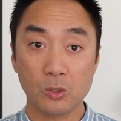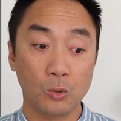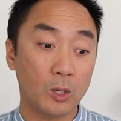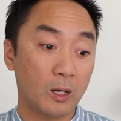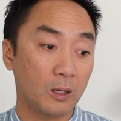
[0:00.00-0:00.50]

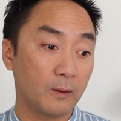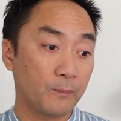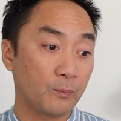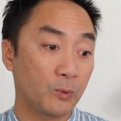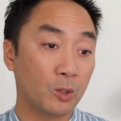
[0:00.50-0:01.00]
You are
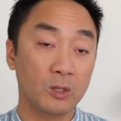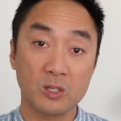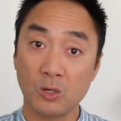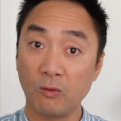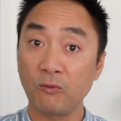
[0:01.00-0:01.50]
not
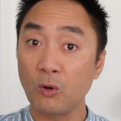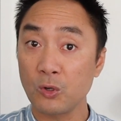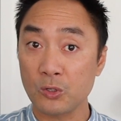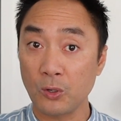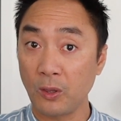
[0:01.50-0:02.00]
necessarily
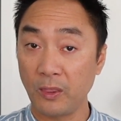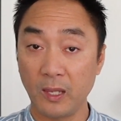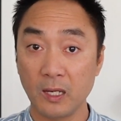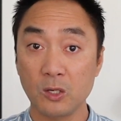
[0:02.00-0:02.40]
focused on anything.